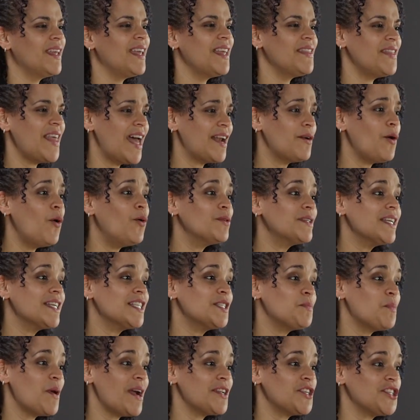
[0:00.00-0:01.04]
That old
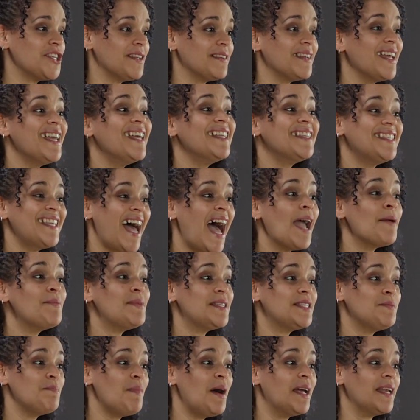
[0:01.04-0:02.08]
expression, time
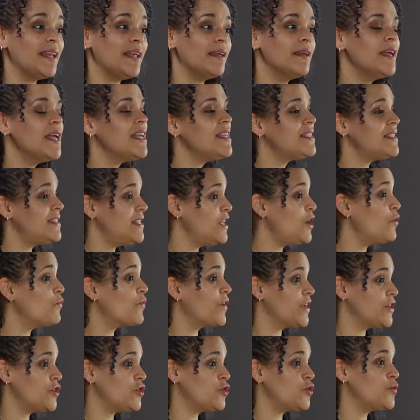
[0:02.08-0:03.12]
is money, still
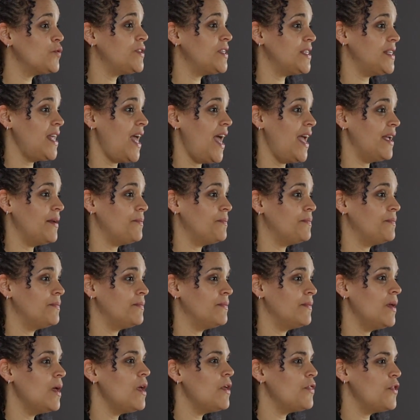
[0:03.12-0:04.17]
rings true today.
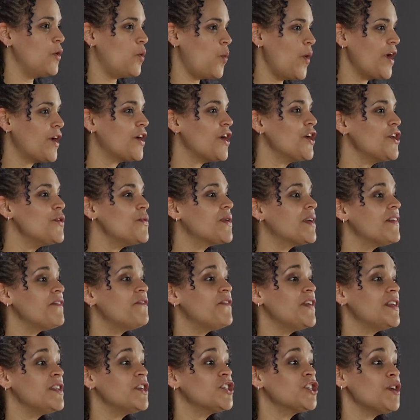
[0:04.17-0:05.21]
The quicker you can
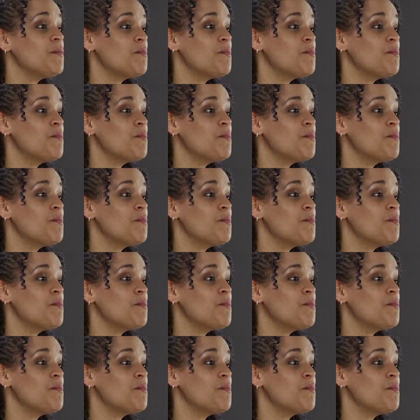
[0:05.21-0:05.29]
finish a